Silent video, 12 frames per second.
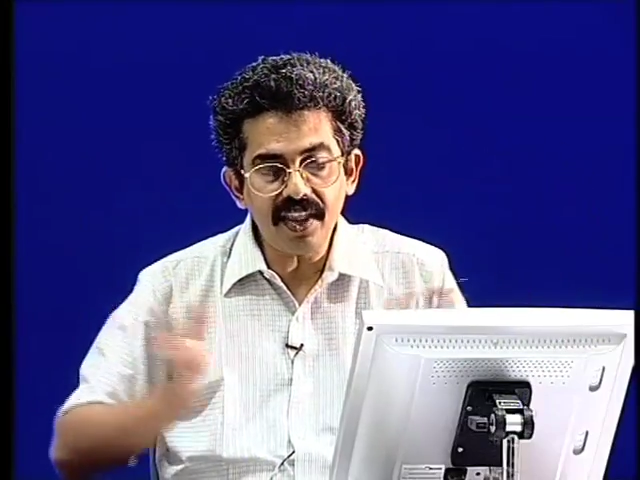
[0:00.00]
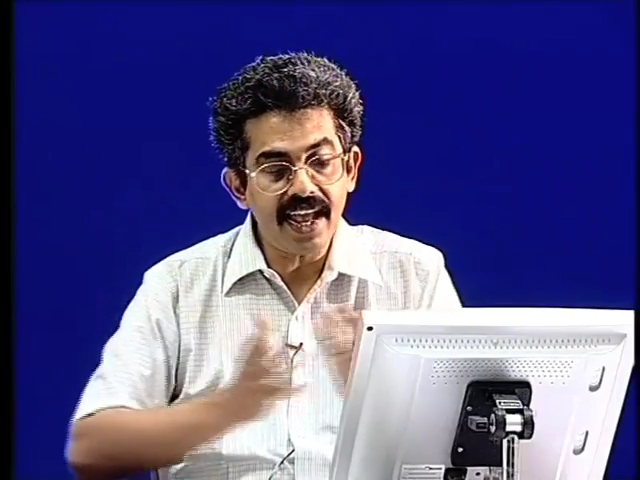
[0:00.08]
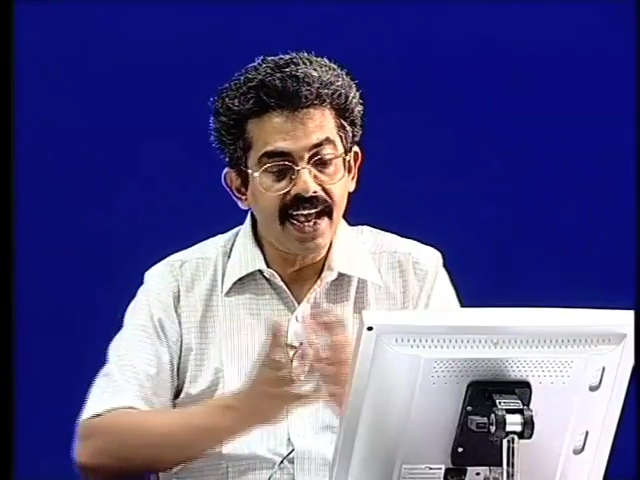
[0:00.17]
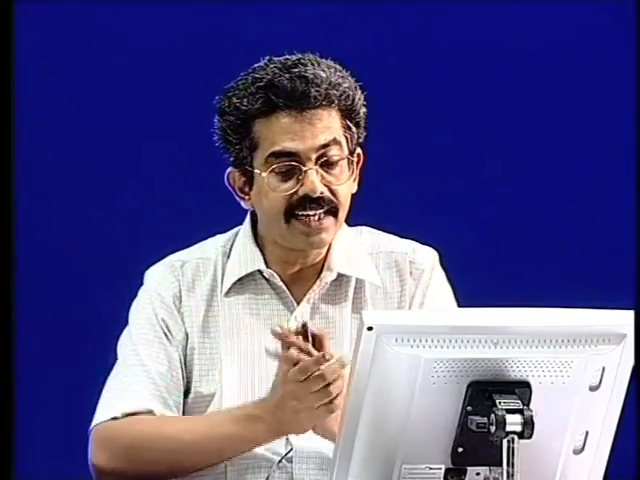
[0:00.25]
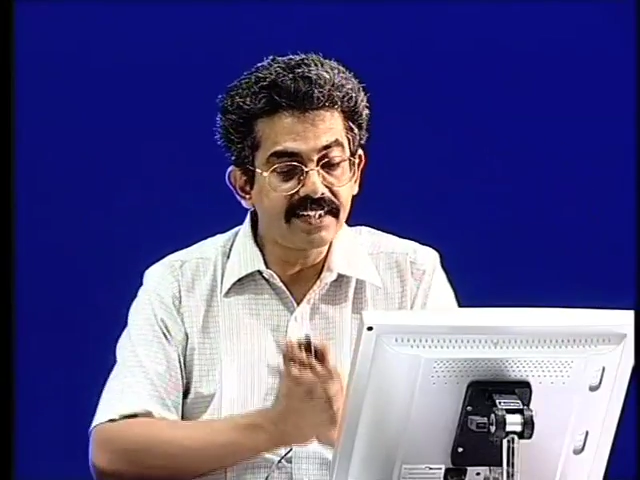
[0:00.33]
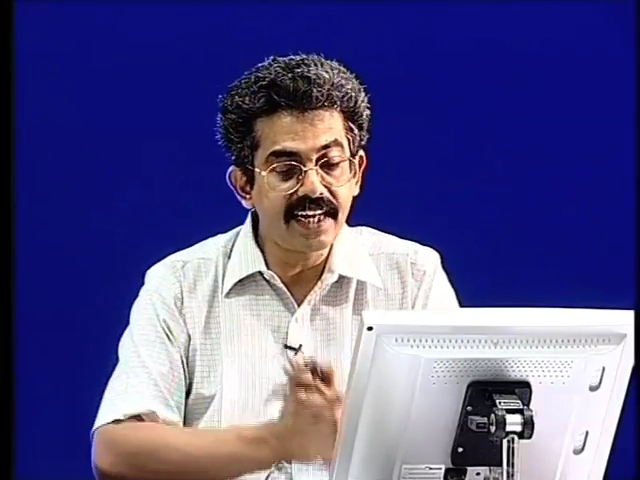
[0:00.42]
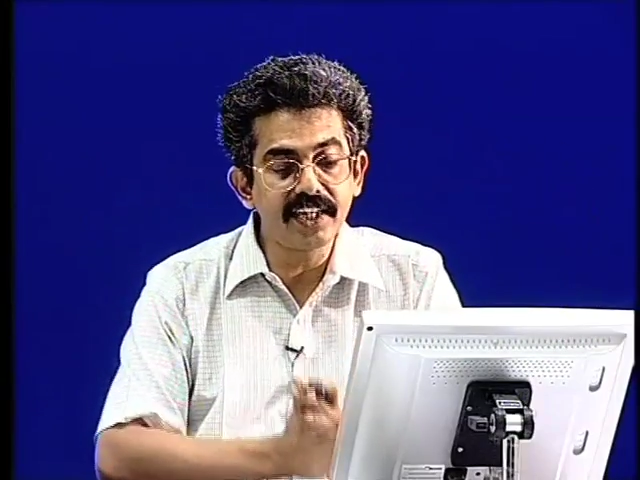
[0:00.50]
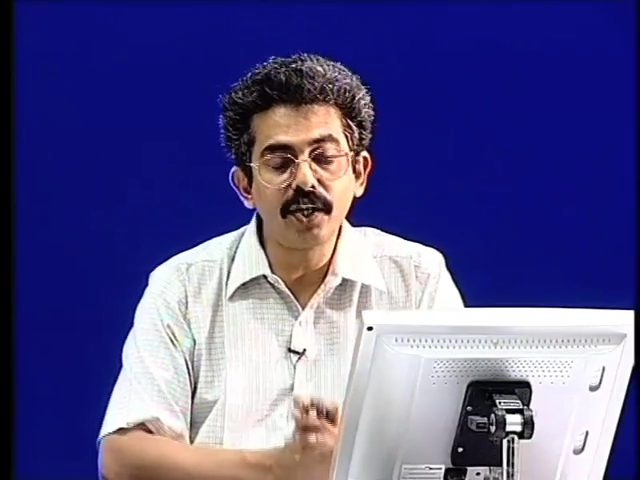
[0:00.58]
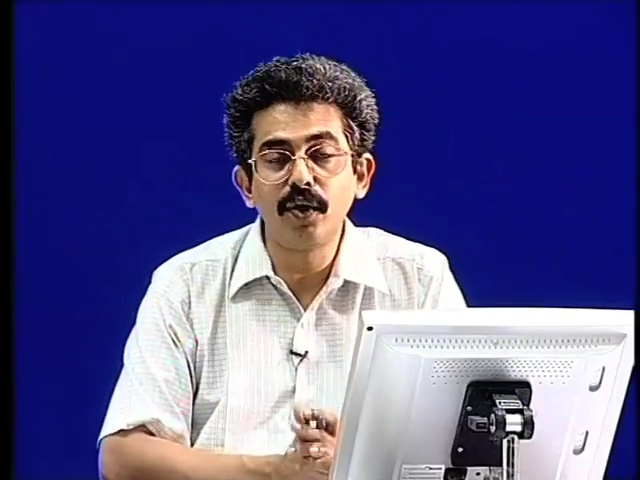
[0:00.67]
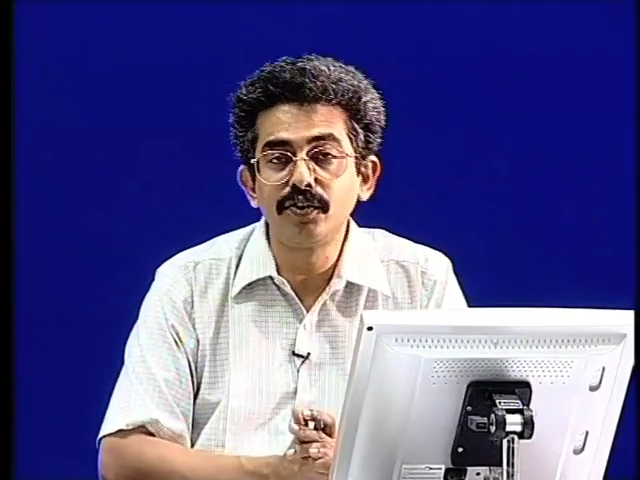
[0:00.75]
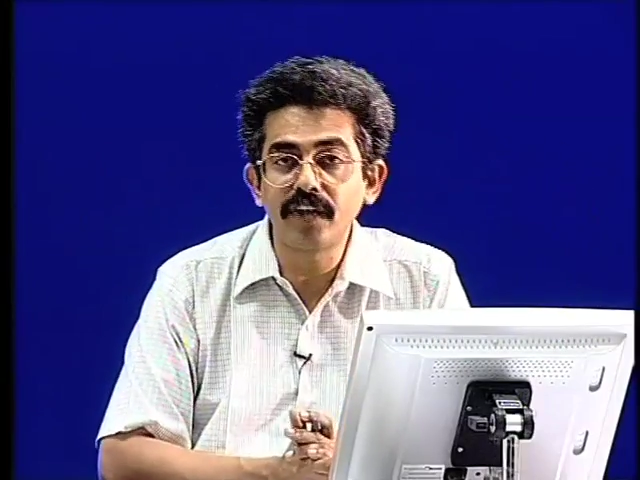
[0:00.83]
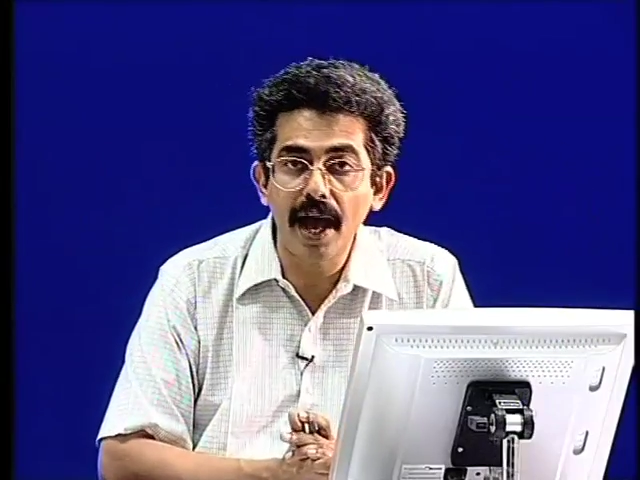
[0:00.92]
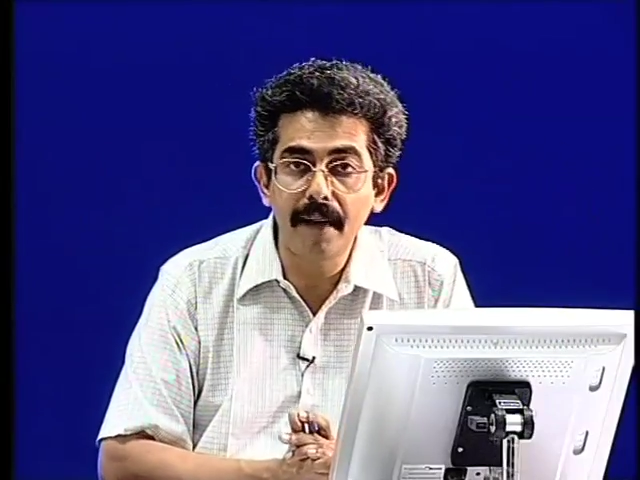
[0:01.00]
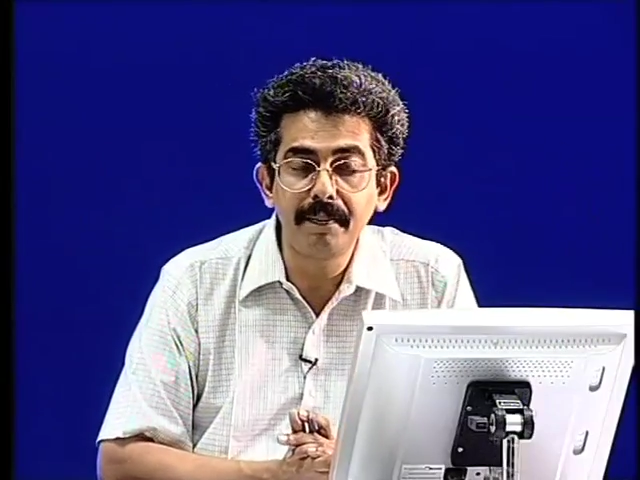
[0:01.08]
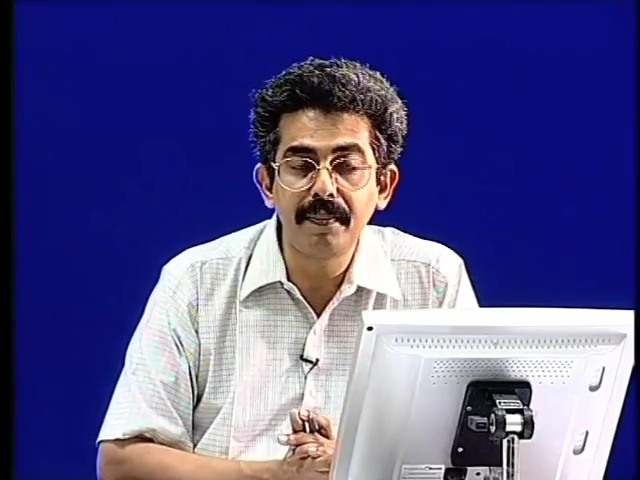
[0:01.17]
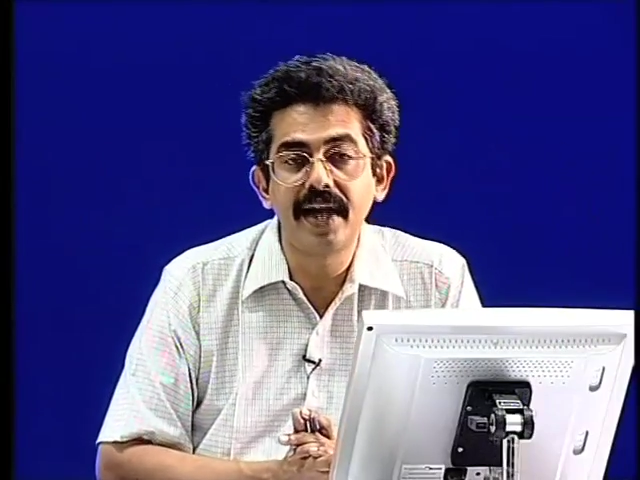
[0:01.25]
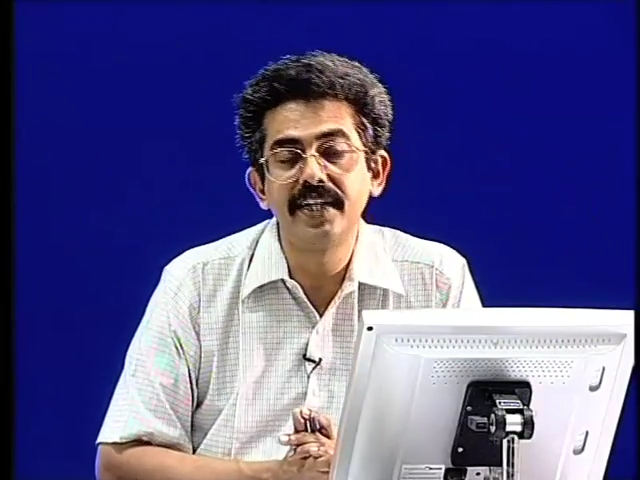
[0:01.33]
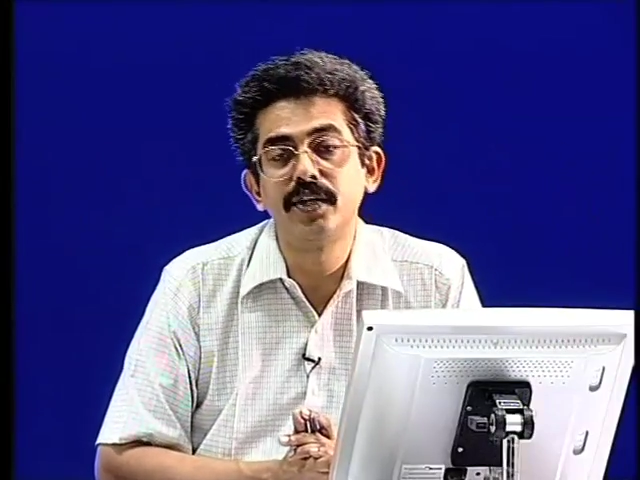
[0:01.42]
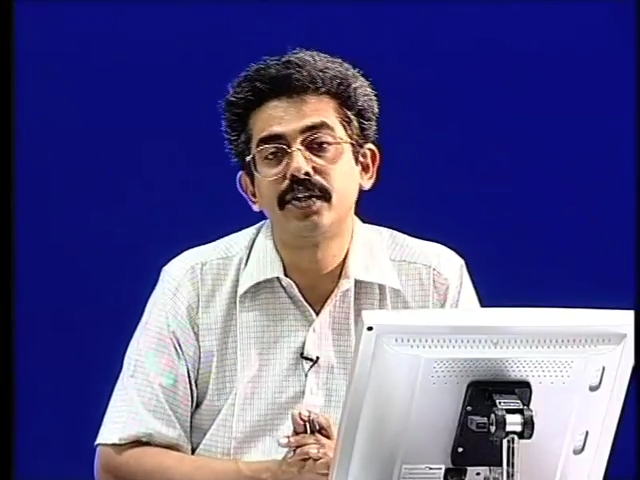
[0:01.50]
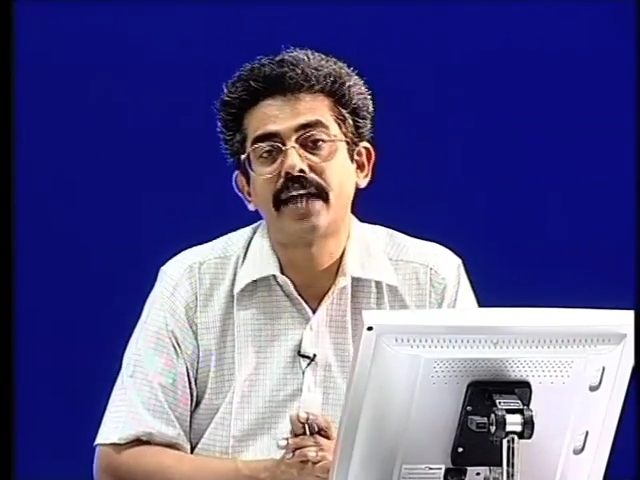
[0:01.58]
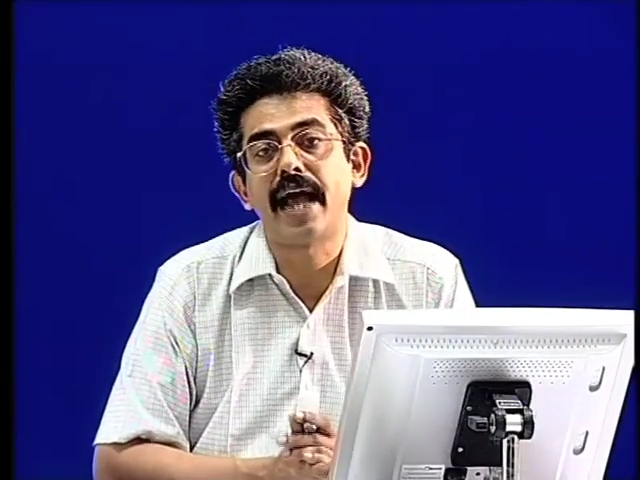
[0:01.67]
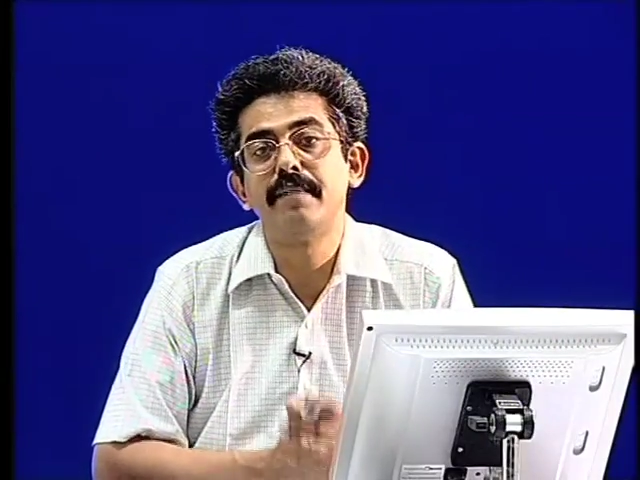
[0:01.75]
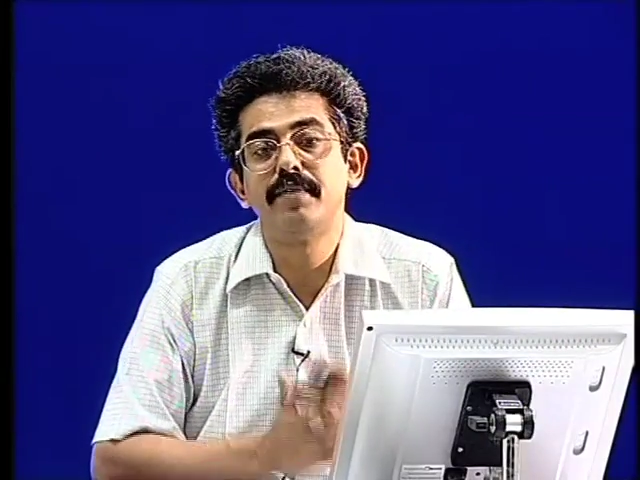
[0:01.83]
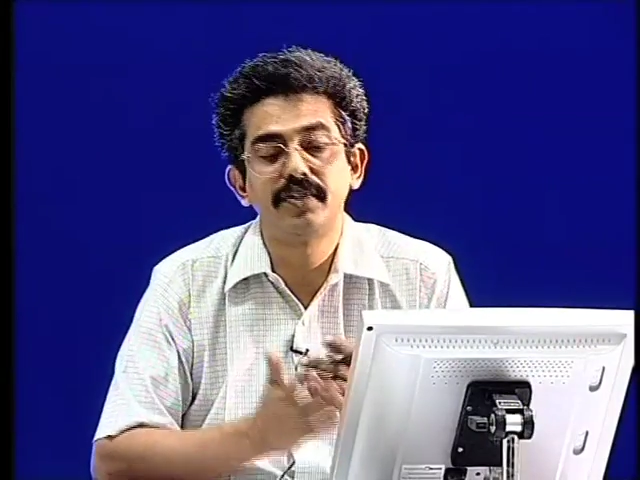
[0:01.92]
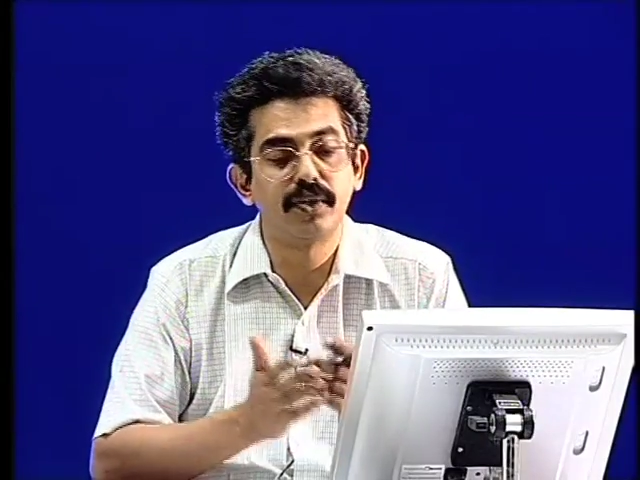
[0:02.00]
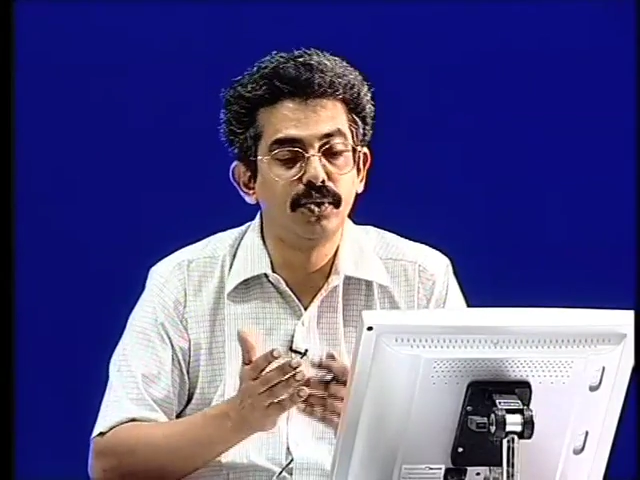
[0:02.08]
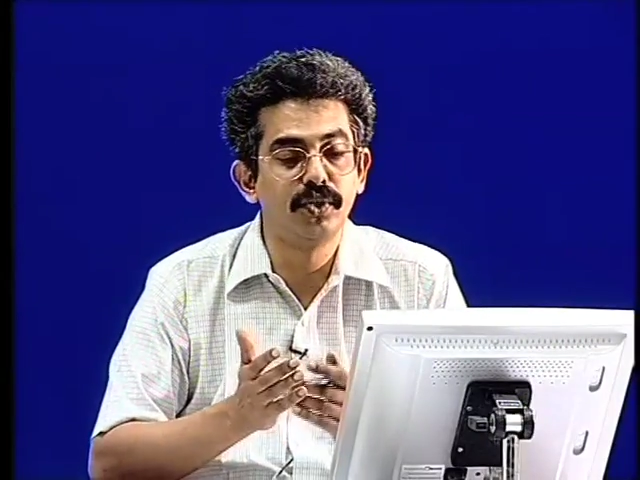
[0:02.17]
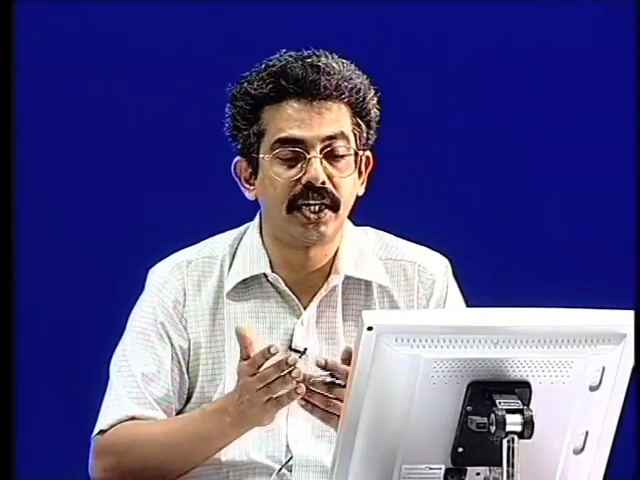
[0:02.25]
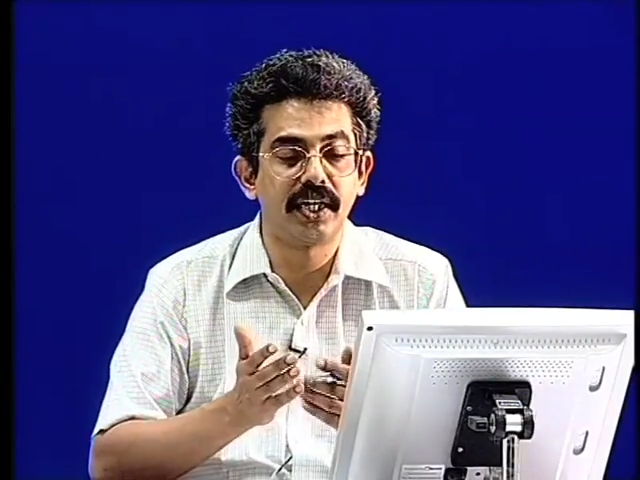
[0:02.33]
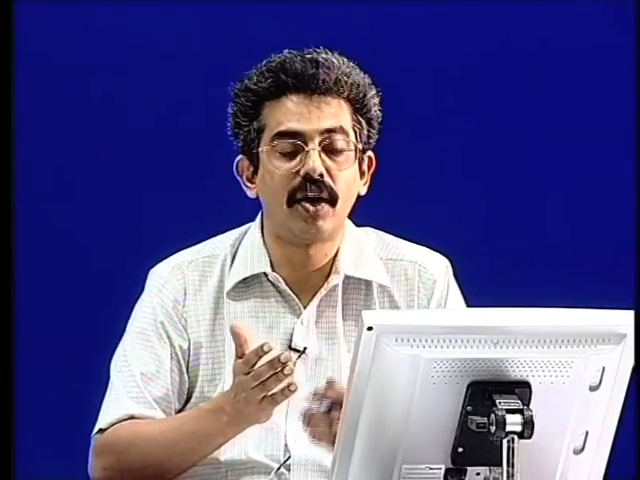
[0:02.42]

extent goes up, and your time resolution